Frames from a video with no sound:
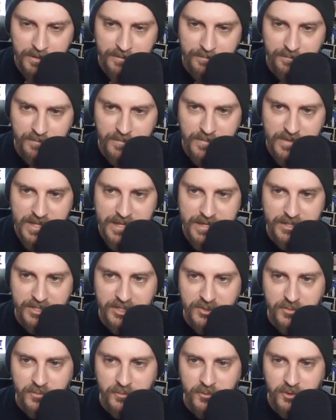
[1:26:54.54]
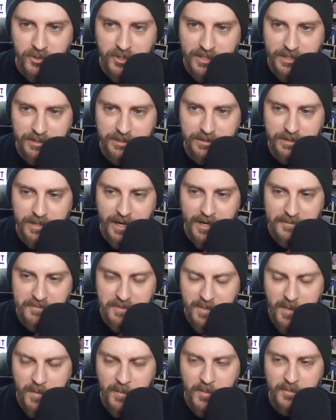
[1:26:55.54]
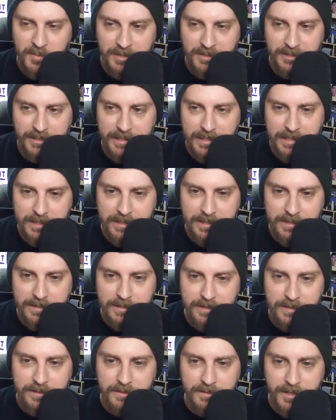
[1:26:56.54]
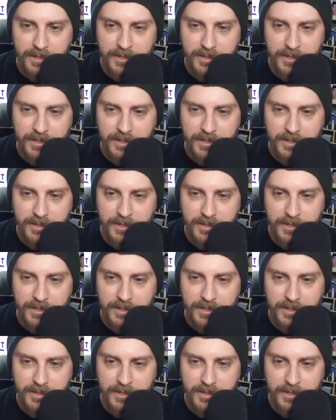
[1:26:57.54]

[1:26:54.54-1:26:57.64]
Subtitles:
This one I remember playing.